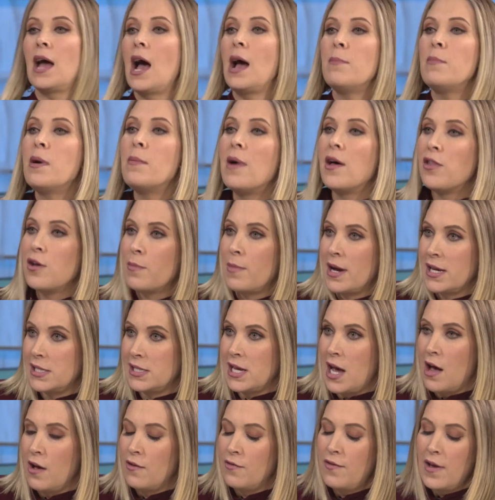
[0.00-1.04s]
I'm a mother
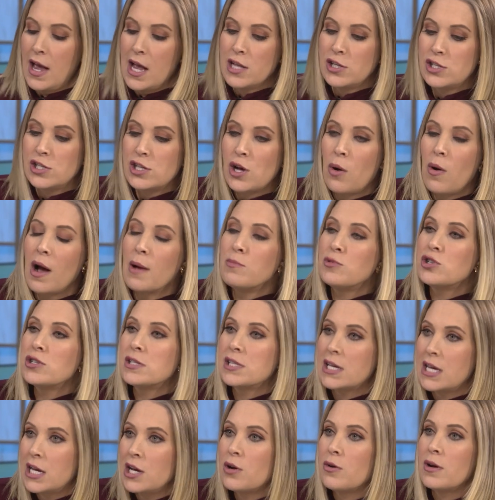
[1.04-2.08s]
myself, and so I'm
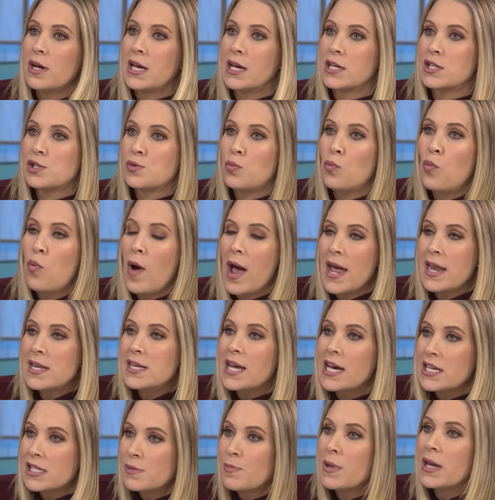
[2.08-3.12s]
just curious, when
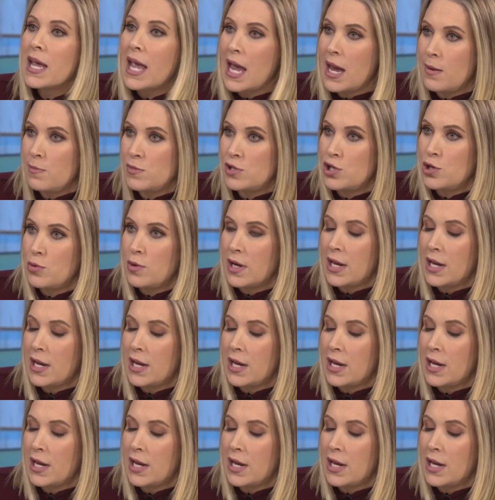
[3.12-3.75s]
Desmond came to you